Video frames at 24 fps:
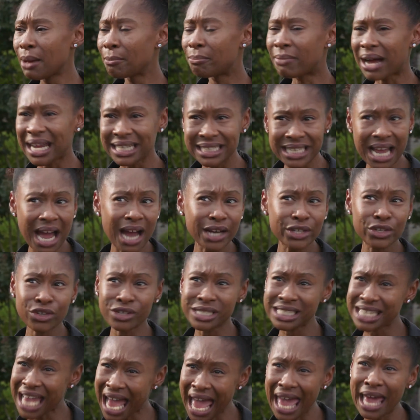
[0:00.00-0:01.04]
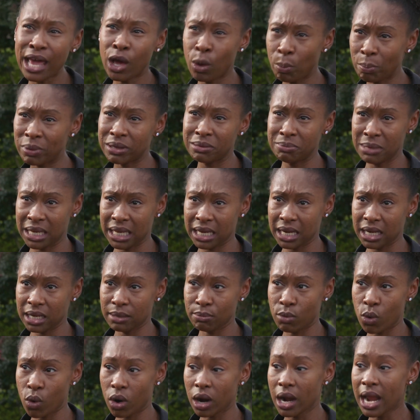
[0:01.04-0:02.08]
My doctor is not helping me
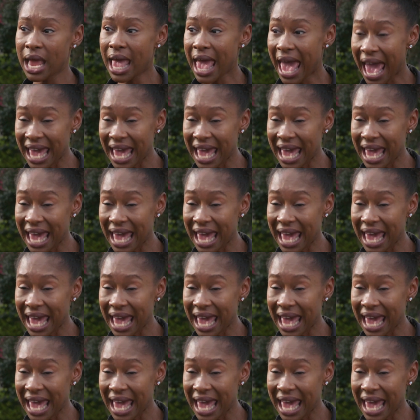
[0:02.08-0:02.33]
anymore.